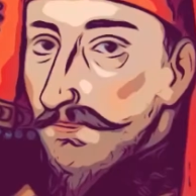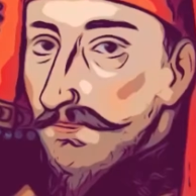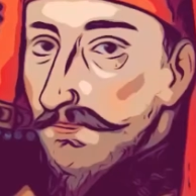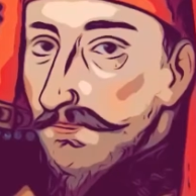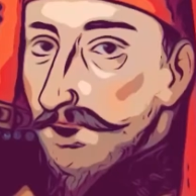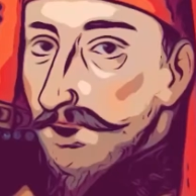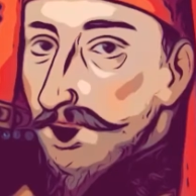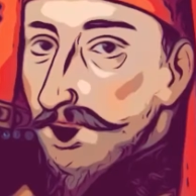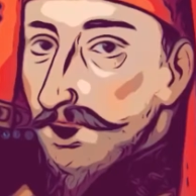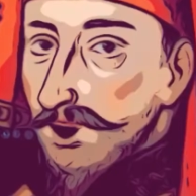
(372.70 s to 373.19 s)

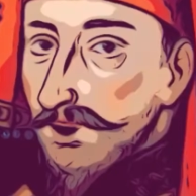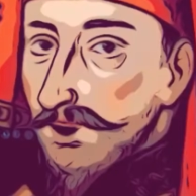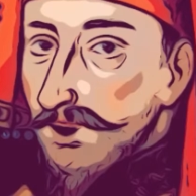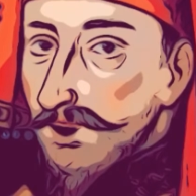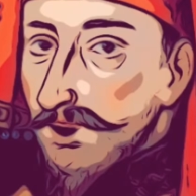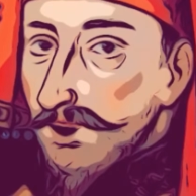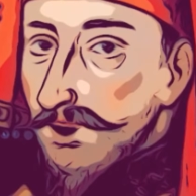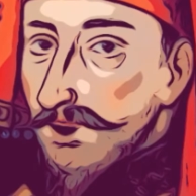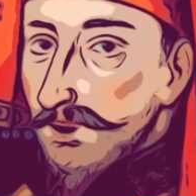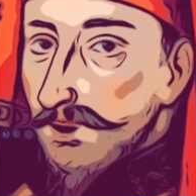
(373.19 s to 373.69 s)
My
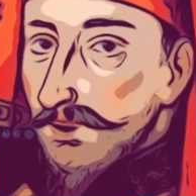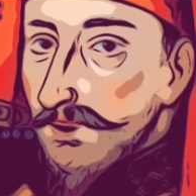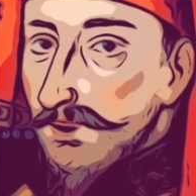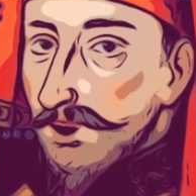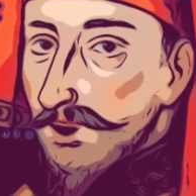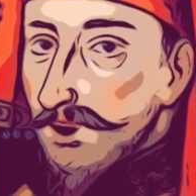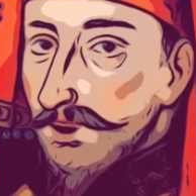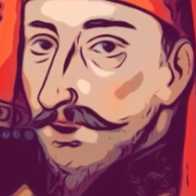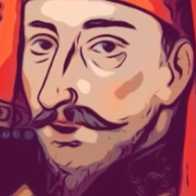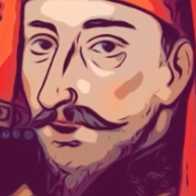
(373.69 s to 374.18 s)
name is
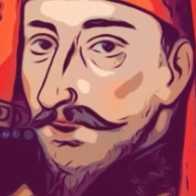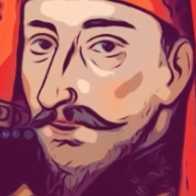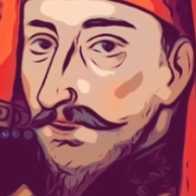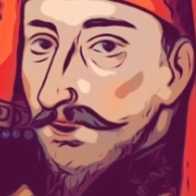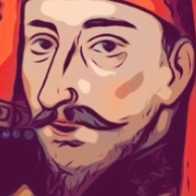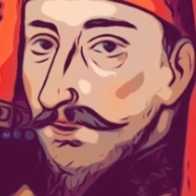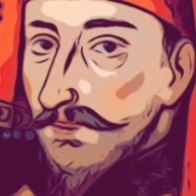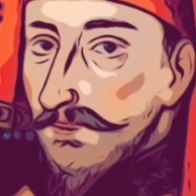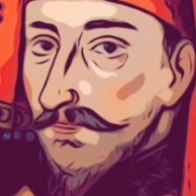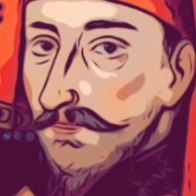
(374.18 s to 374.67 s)
Henry
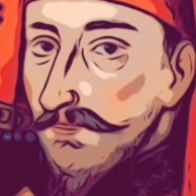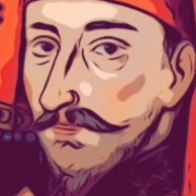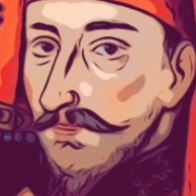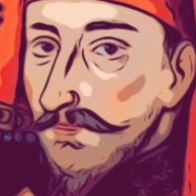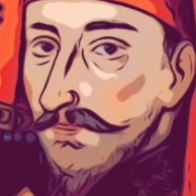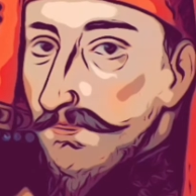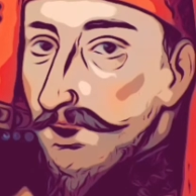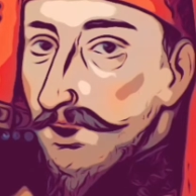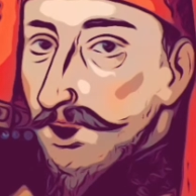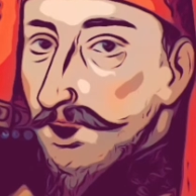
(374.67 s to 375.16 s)
VI.
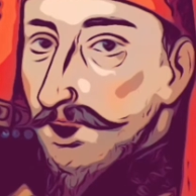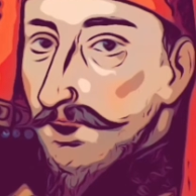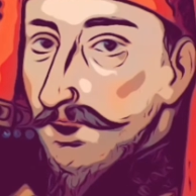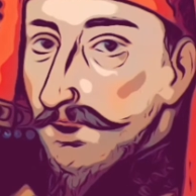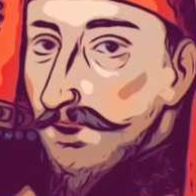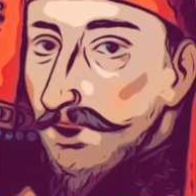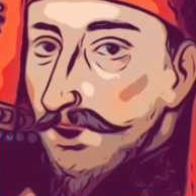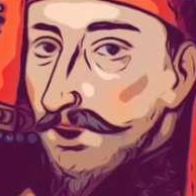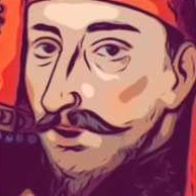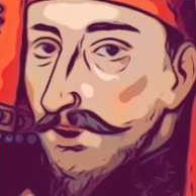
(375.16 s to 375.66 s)
I'm
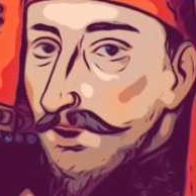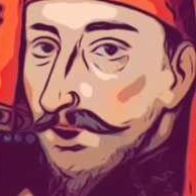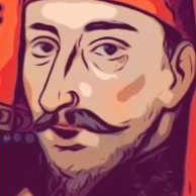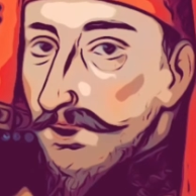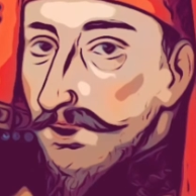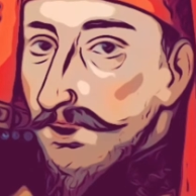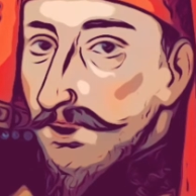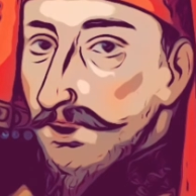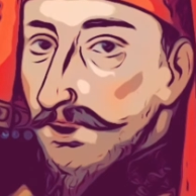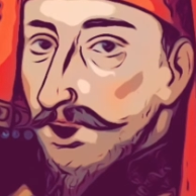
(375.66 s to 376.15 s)
from the
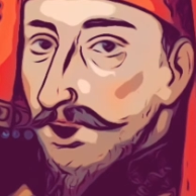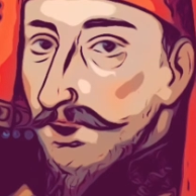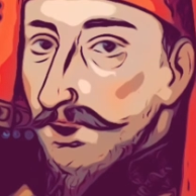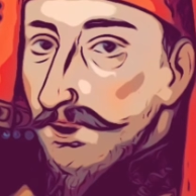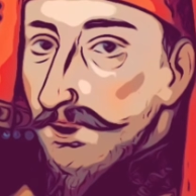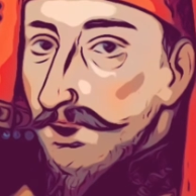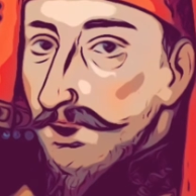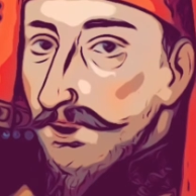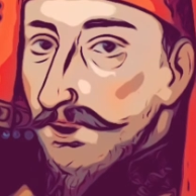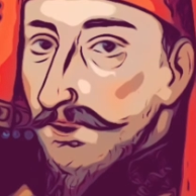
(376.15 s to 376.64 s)
House of
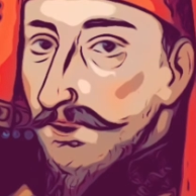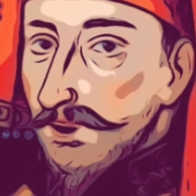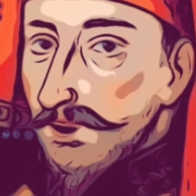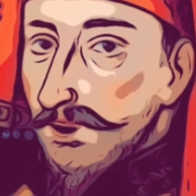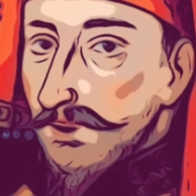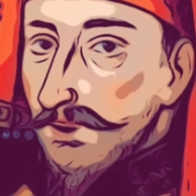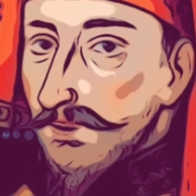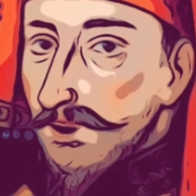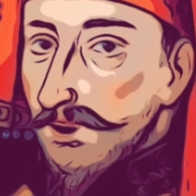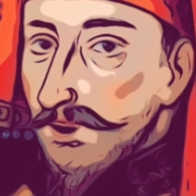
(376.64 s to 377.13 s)
Lancaster,
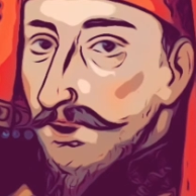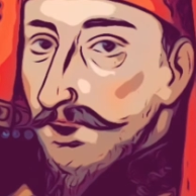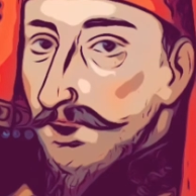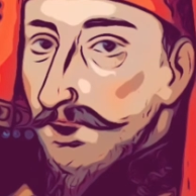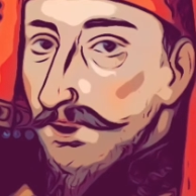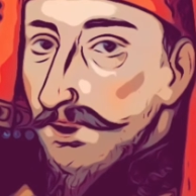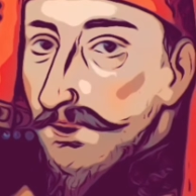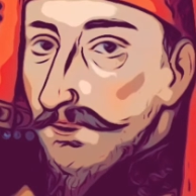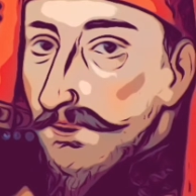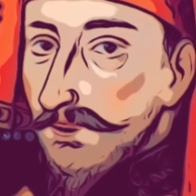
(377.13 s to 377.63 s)
which, as
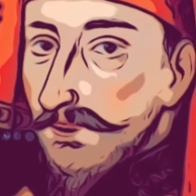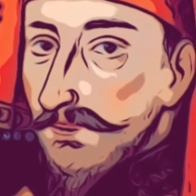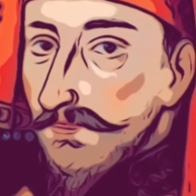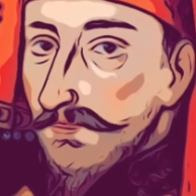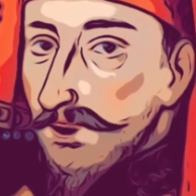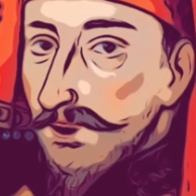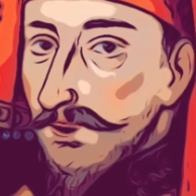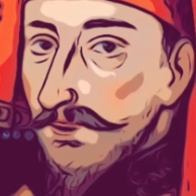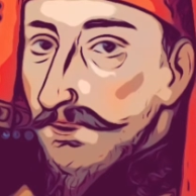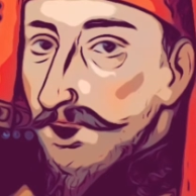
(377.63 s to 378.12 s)
we know,
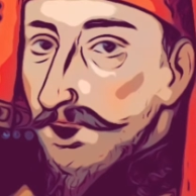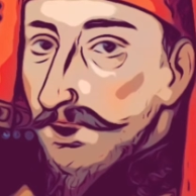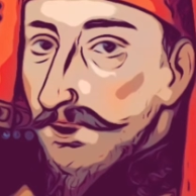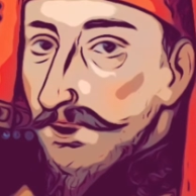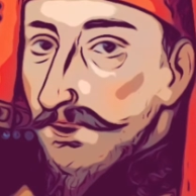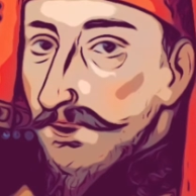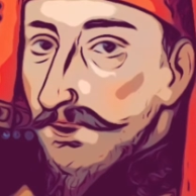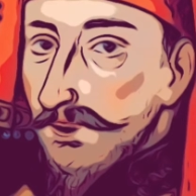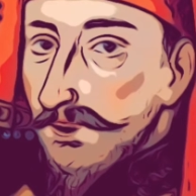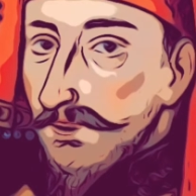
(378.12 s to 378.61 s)
is
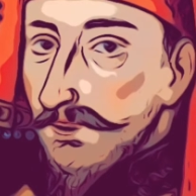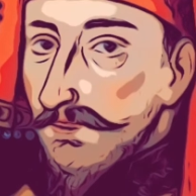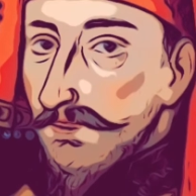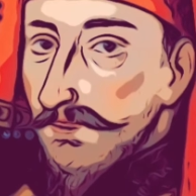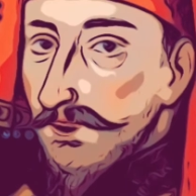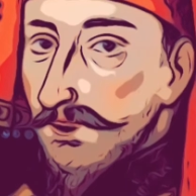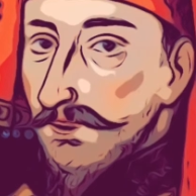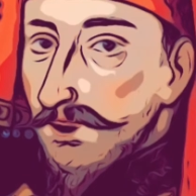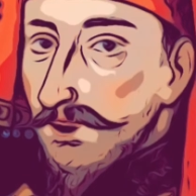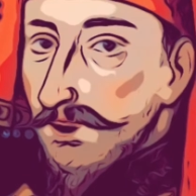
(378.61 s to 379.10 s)
absolutely
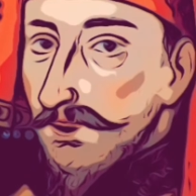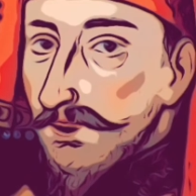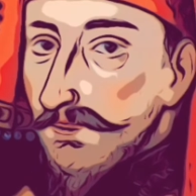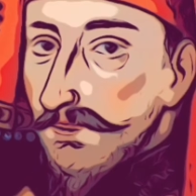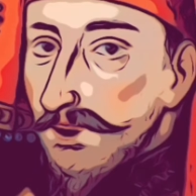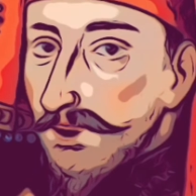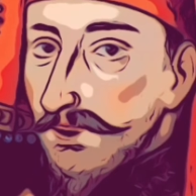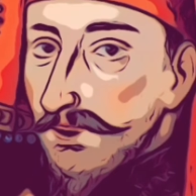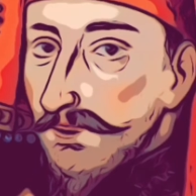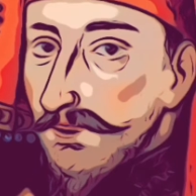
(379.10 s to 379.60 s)
the best
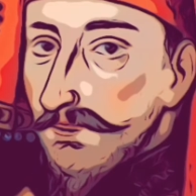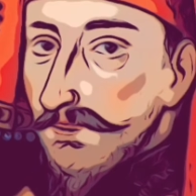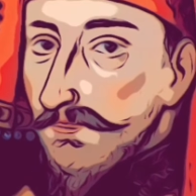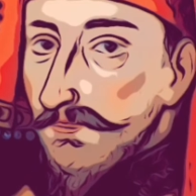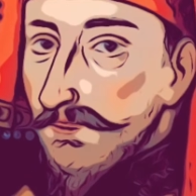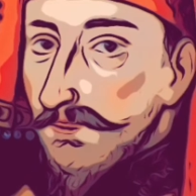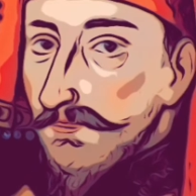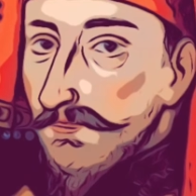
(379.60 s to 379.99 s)
house.